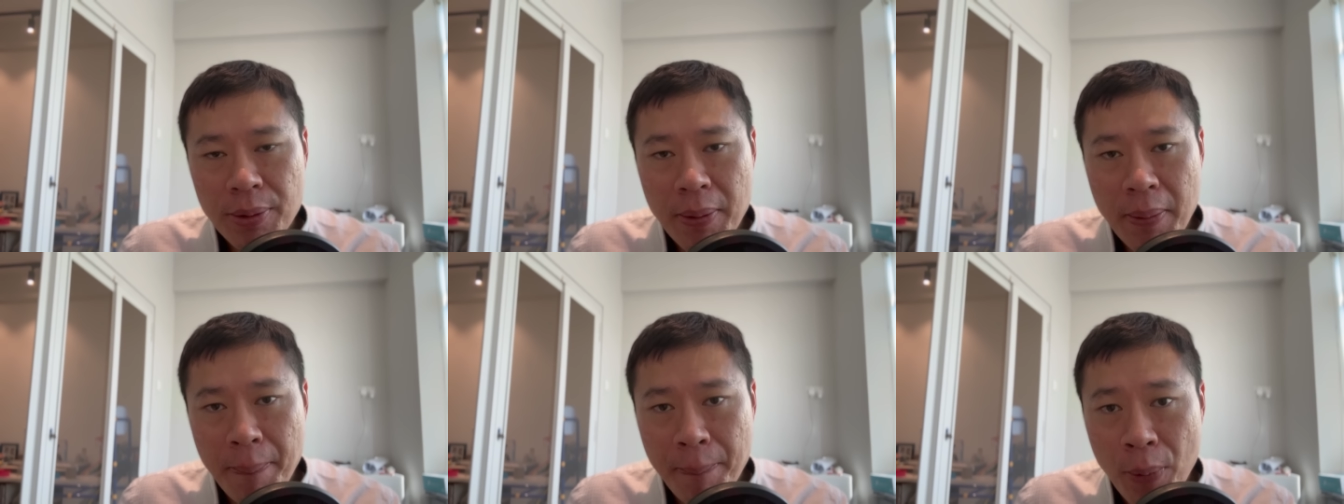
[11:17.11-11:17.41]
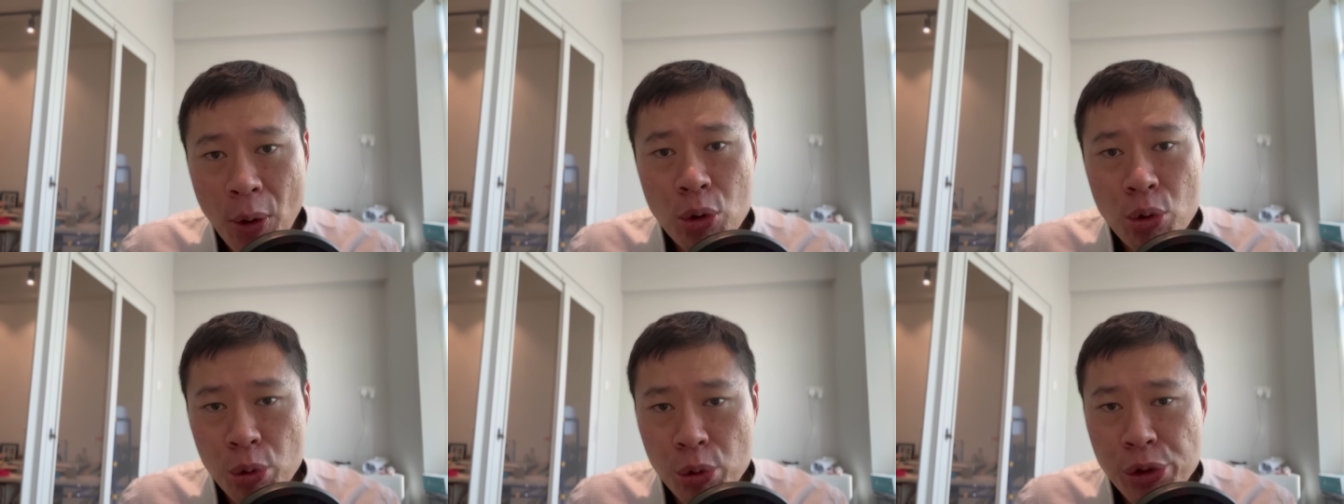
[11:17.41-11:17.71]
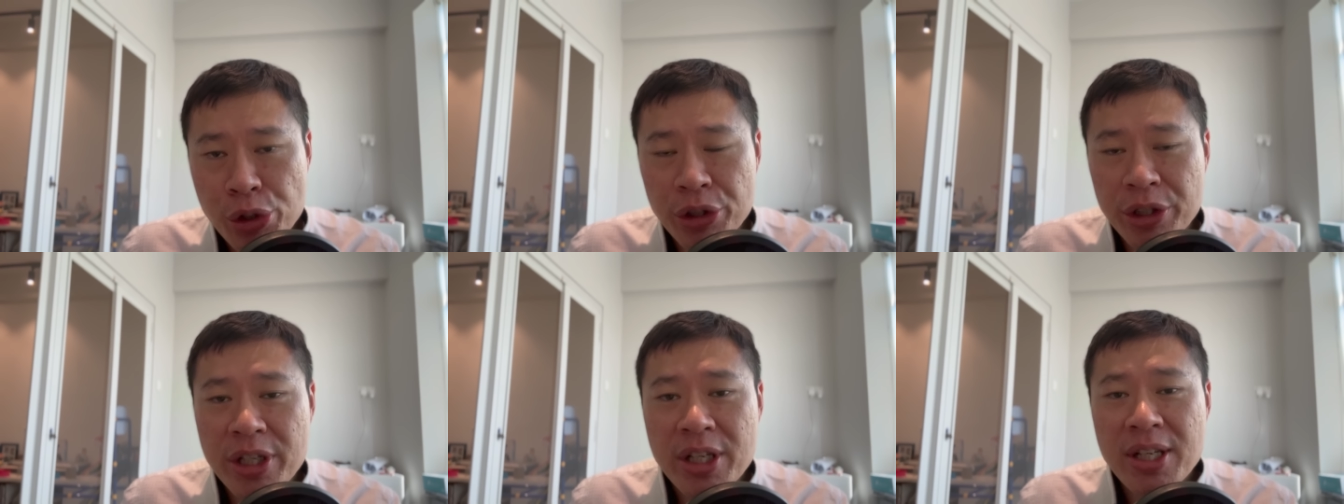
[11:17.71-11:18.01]
More
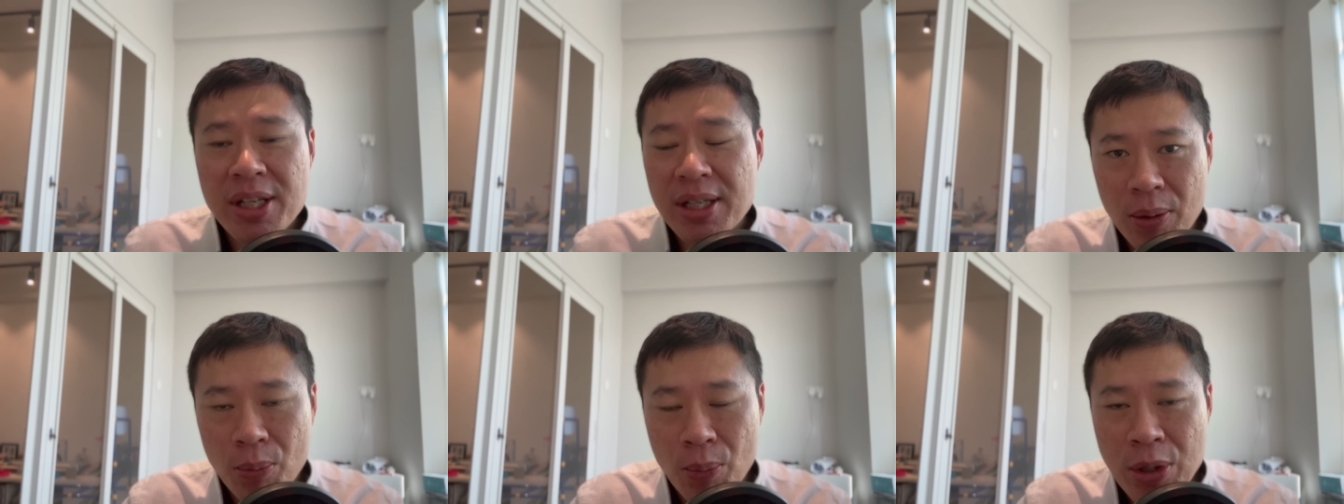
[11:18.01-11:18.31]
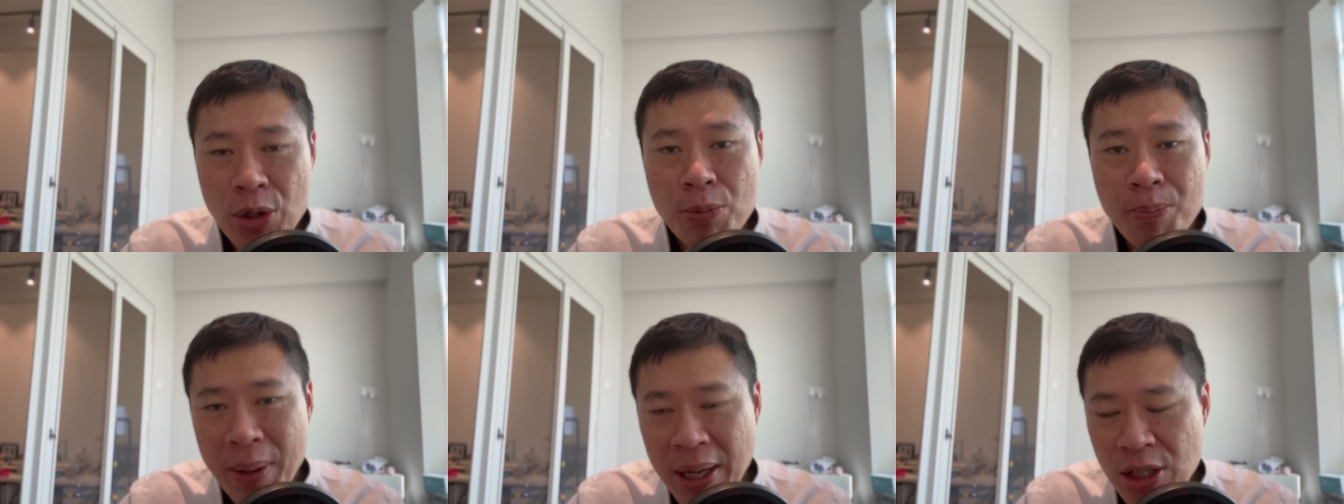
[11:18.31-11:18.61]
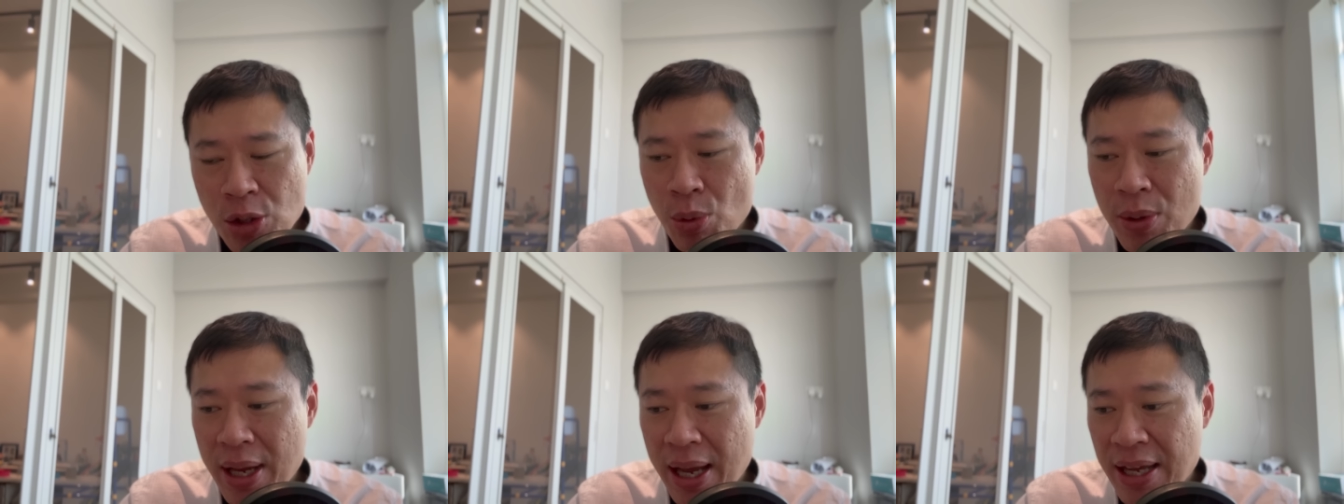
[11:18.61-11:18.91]
crucially, when you
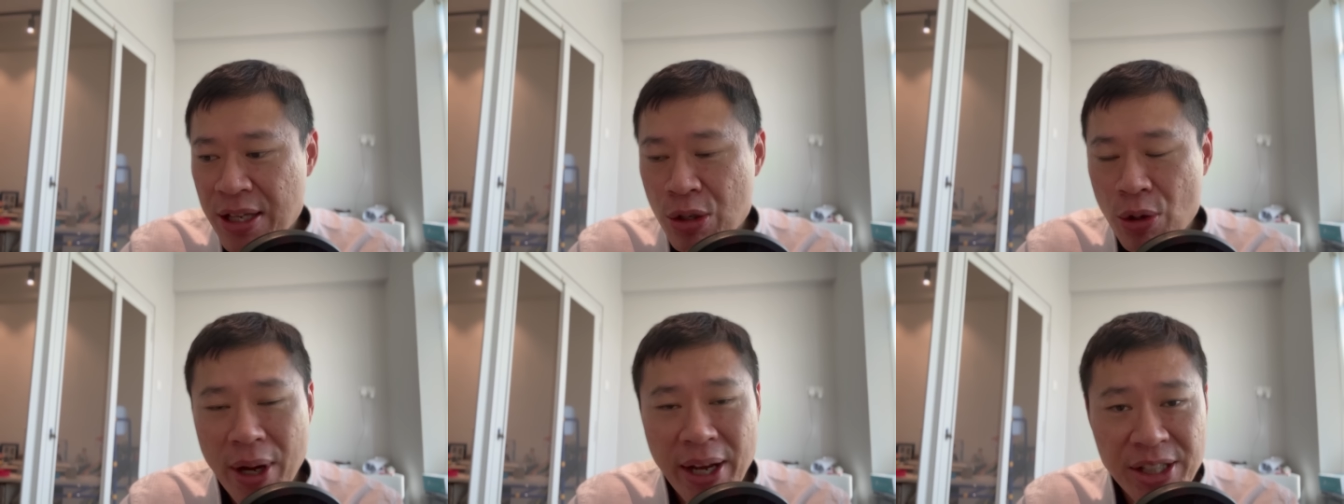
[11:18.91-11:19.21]
pass away and your